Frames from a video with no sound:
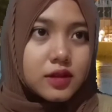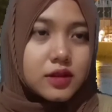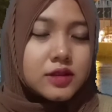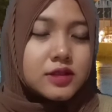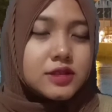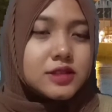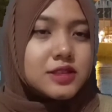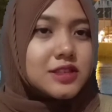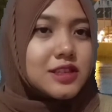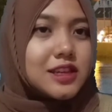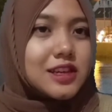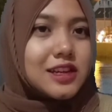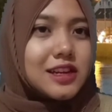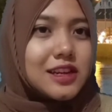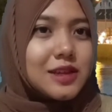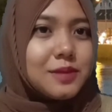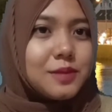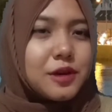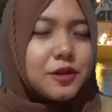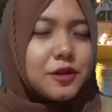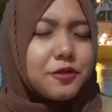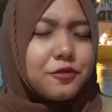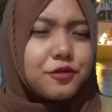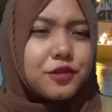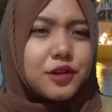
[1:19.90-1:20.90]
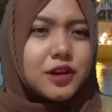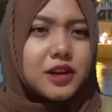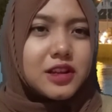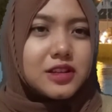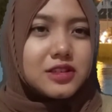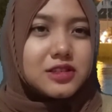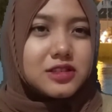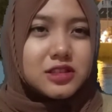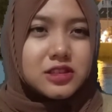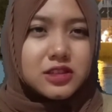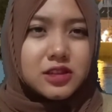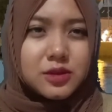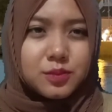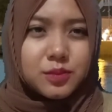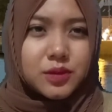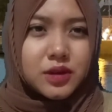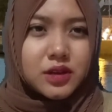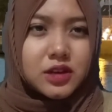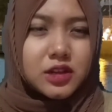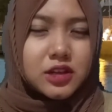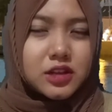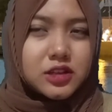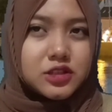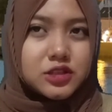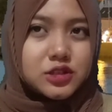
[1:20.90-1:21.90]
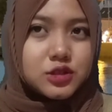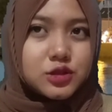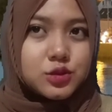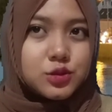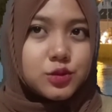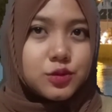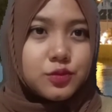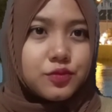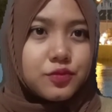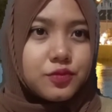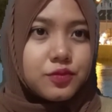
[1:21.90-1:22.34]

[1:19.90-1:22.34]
Sadly, my friend didn't manage to